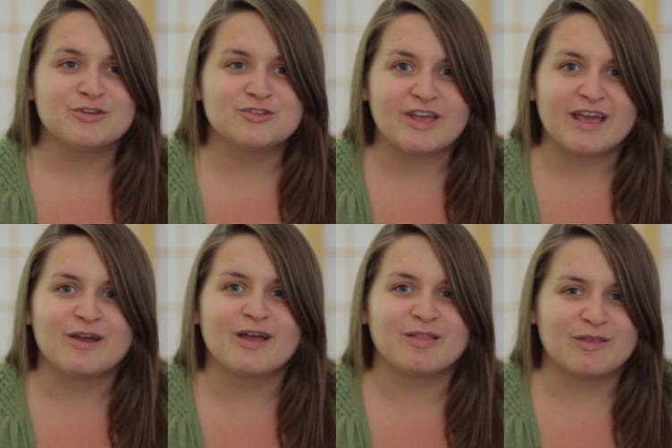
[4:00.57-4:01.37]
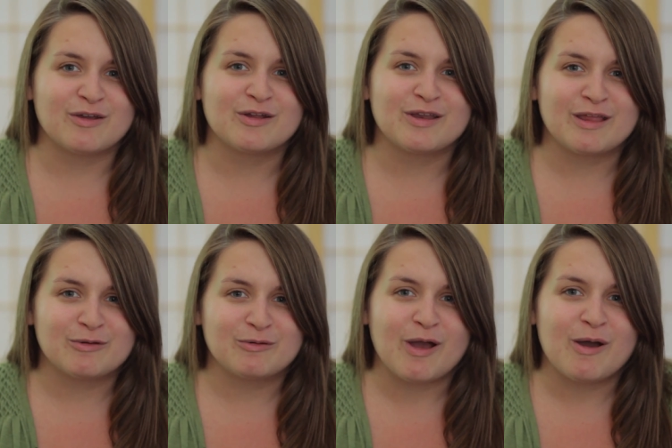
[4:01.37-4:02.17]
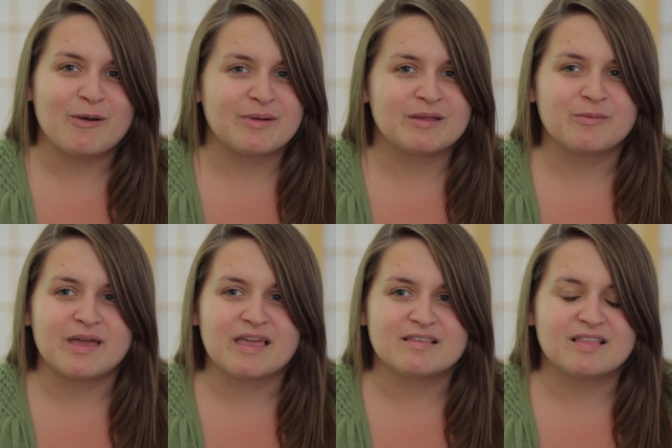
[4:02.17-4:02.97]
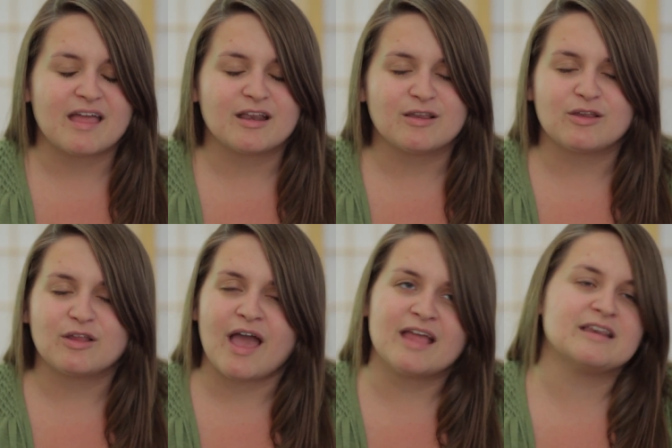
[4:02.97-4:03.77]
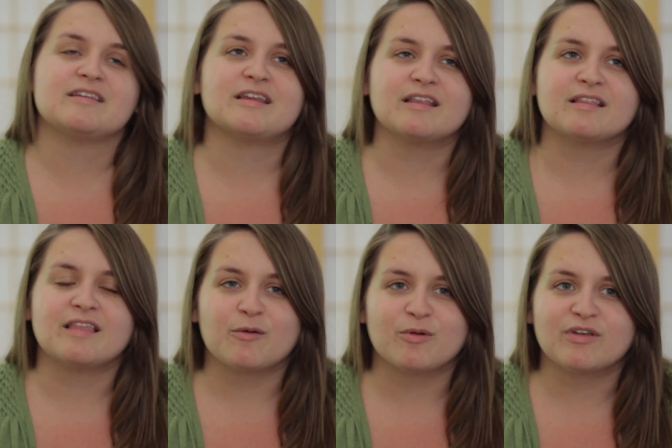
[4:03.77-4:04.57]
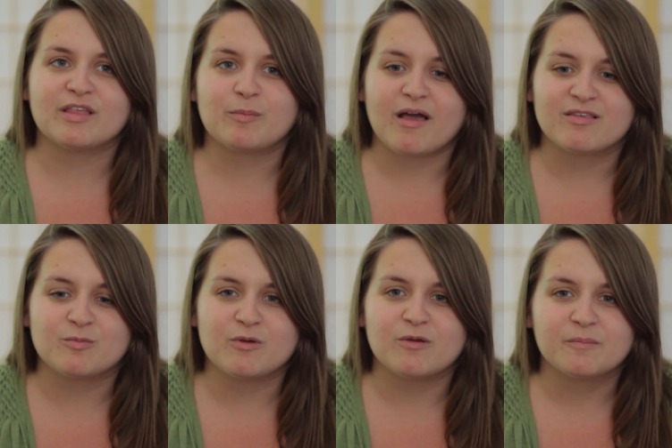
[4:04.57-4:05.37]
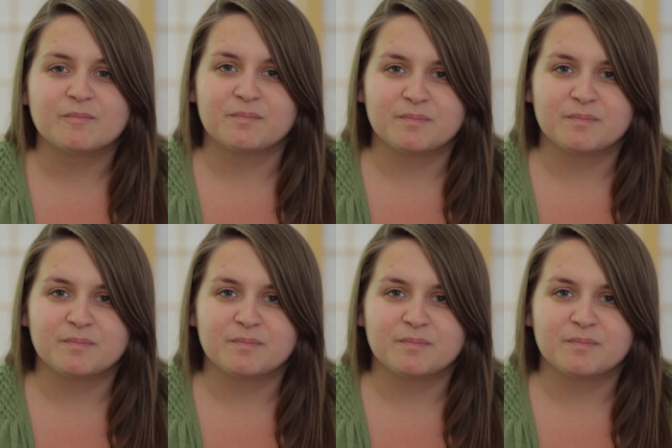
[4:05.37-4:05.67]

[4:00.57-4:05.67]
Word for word: share and learn and grow in ways that I didn't think were really possible.